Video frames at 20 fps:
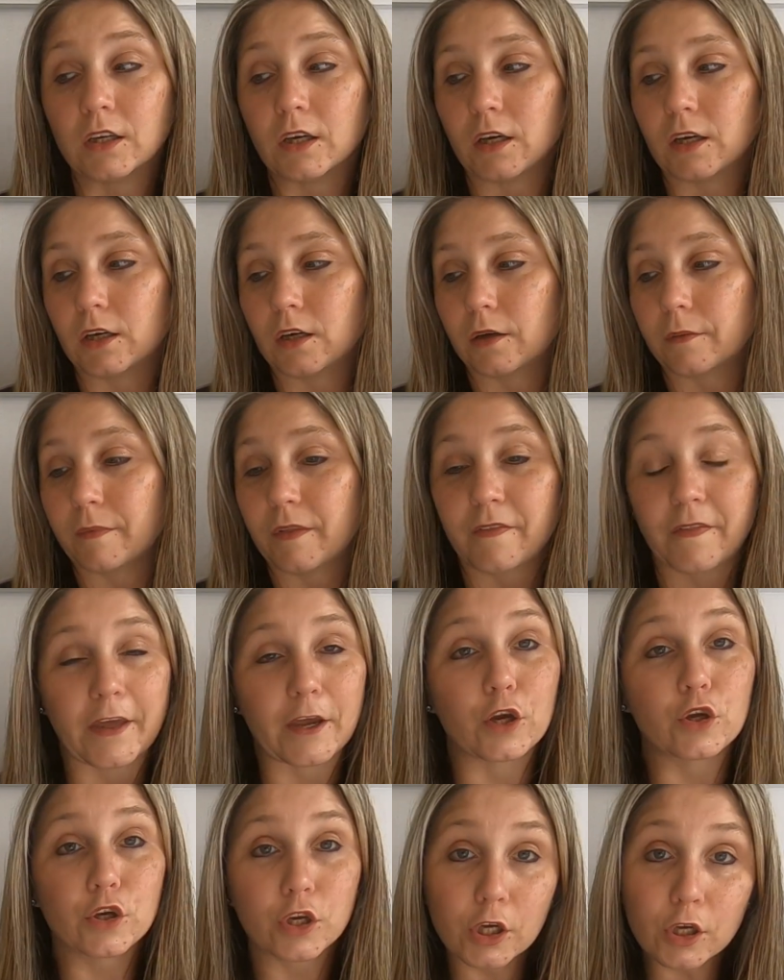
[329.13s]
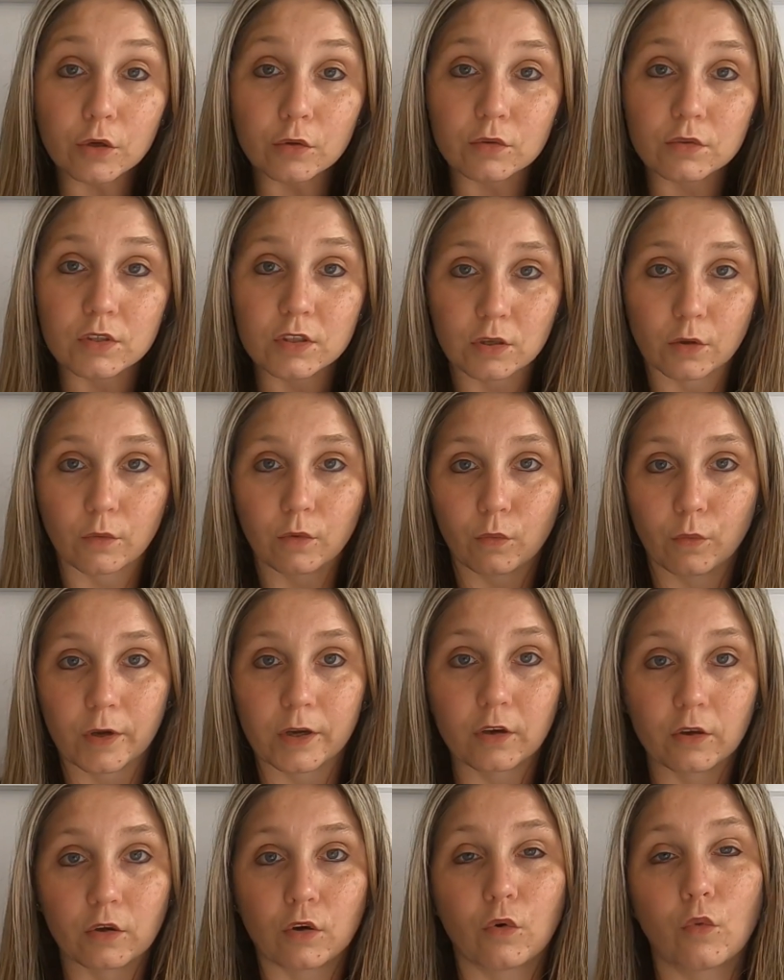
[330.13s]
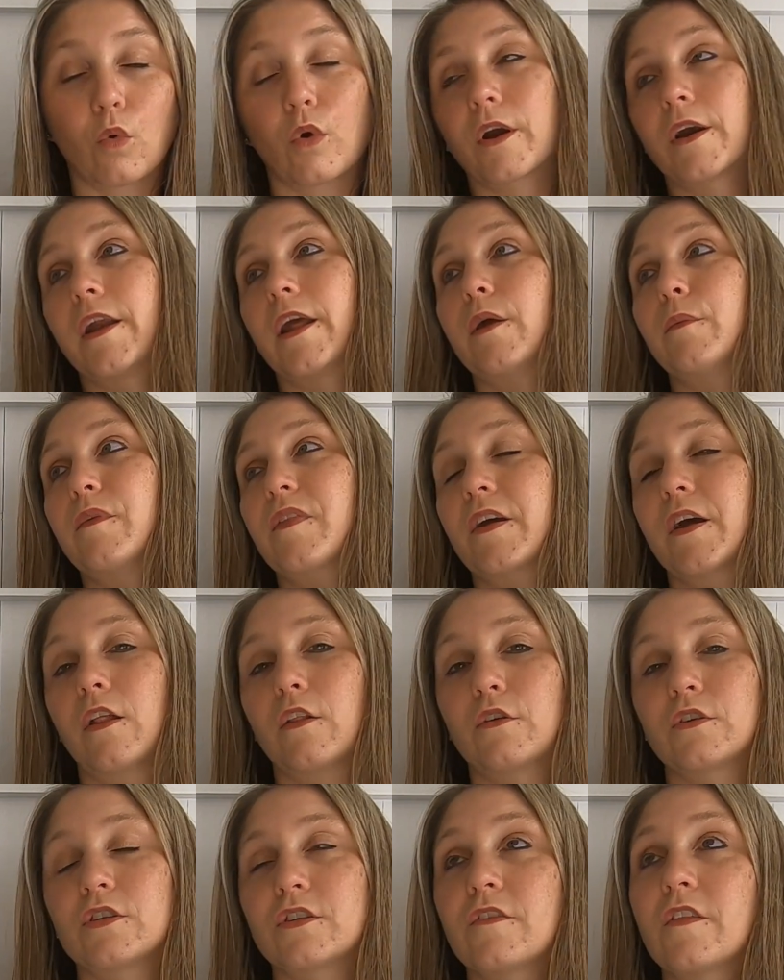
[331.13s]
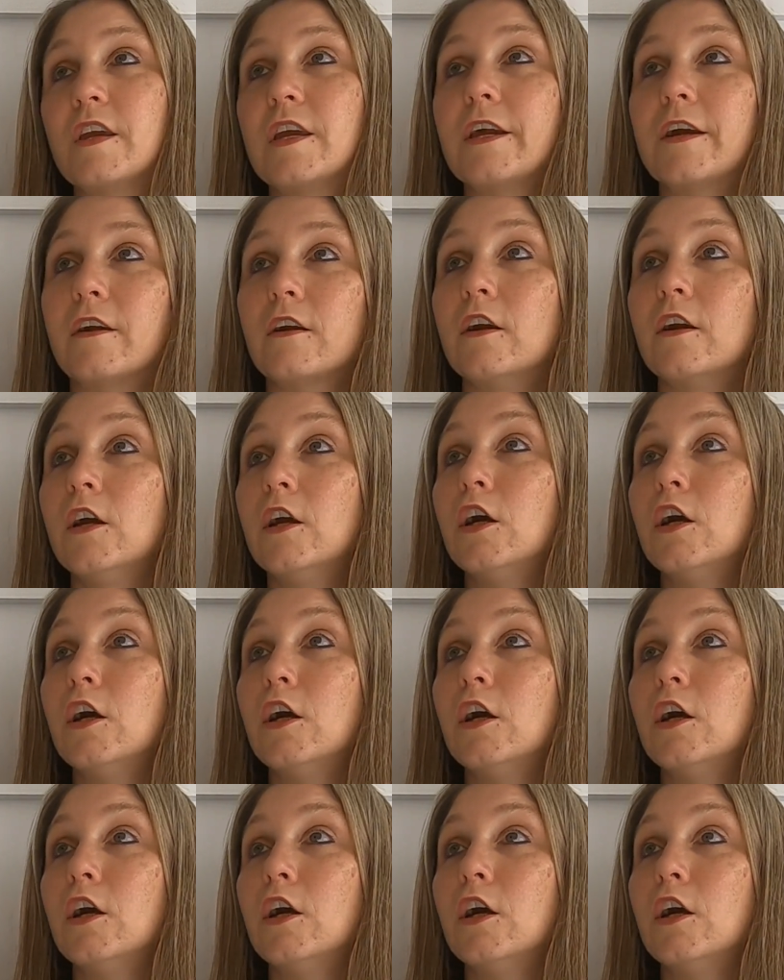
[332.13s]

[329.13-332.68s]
that they could use, so it would coordinate with the colors of the year.